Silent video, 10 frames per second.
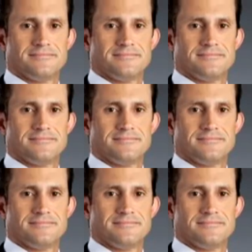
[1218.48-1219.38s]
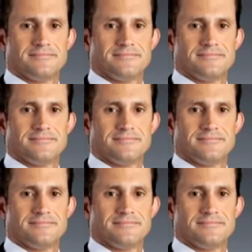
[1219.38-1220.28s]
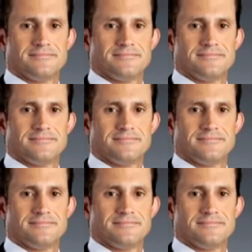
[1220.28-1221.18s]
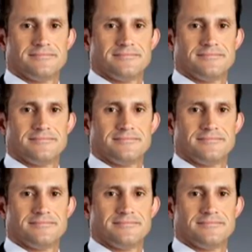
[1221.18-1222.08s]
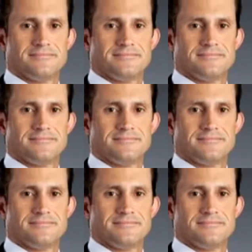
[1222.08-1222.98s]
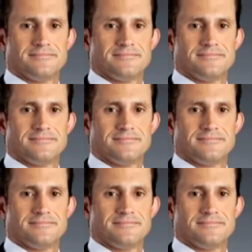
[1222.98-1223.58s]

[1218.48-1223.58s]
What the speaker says: This is a still picture; no speech is visible.